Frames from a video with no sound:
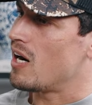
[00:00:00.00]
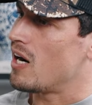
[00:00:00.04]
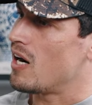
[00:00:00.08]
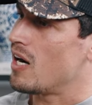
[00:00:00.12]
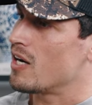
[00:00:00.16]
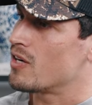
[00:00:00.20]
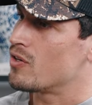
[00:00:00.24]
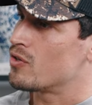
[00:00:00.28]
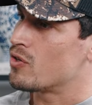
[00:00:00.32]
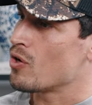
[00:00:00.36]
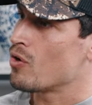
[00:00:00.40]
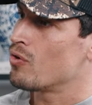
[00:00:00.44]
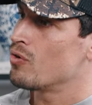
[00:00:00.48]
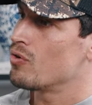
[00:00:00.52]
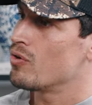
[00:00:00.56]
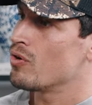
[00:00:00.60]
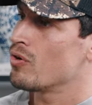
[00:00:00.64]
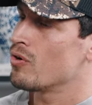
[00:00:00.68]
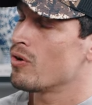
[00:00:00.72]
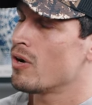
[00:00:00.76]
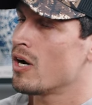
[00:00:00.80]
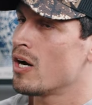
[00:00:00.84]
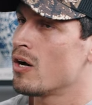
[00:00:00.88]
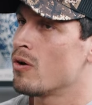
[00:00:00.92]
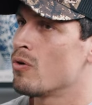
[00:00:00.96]
I don't
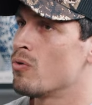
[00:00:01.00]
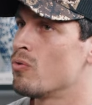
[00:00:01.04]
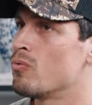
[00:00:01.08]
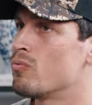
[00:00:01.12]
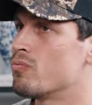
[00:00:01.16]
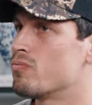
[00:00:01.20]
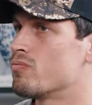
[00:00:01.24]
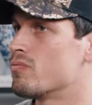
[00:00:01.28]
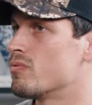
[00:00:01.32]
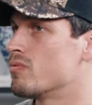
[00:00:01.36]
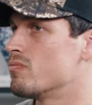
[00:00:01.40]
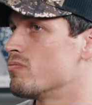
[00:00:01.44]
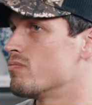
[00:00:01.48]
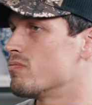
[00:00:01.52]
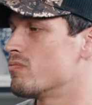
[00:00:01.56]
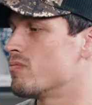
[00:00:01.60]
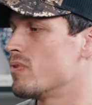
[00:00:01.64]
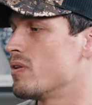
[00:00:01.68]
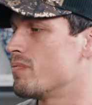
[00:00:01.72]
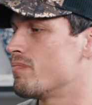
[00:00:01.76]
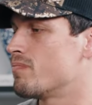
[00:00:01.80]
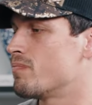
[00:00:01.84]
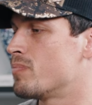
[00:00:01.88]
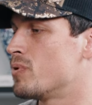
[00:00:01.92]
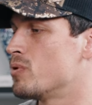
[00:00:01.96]
know how
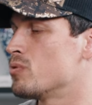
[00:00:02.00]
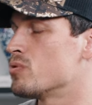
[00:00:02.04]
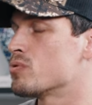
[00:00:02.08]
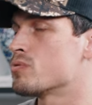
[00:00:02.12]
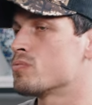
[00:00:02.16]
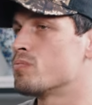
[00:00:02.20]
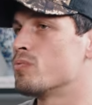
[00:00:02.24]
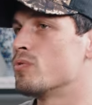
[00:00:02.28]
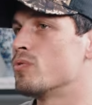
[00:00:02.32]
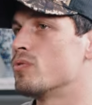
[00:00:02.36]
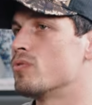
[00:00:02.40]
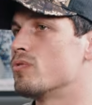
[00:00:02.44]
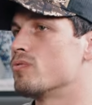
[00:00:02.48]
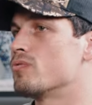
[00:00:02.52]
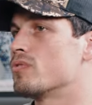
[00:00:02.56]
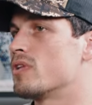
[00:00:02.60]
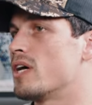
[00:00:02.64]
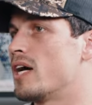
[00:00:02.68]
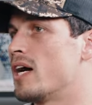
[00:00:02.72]
Puresport,